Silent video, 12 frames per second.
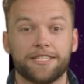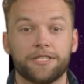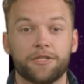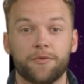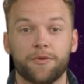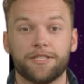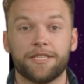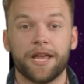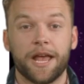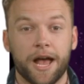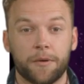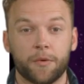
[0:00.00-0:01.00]
sudoers,
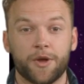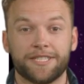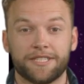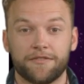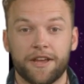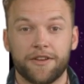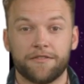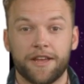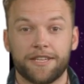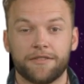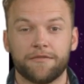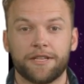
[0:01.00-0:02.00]
and wants to verify
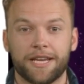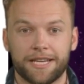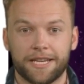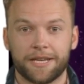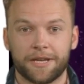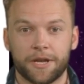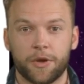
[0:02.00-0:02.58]
their validity.